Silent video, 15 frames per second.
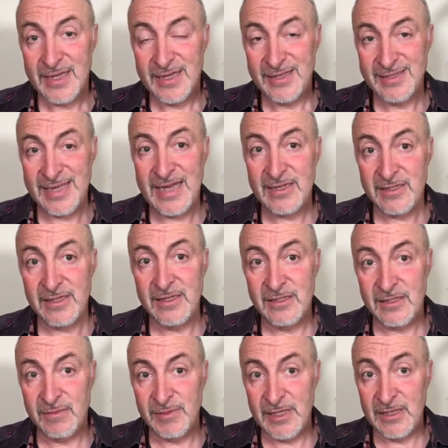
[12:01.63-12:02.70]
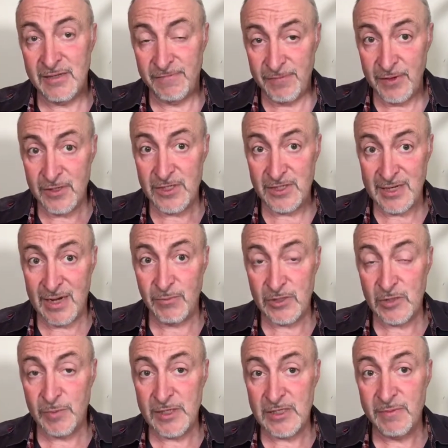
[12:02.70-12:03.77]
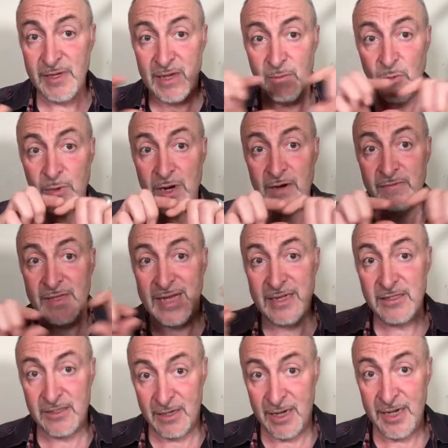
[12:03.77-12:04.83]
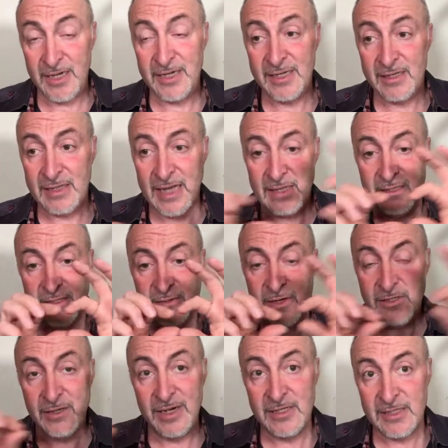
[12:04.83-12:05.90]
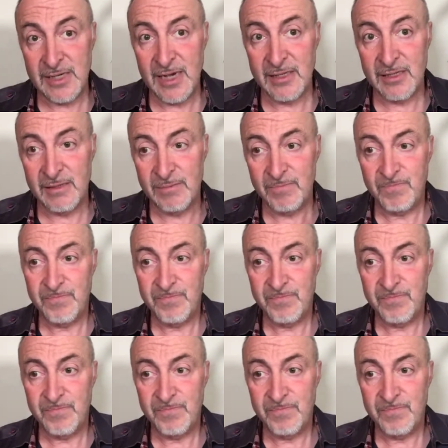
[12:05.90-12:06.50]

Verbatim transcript: That is the first step, which is basically become aware of that thread tying together.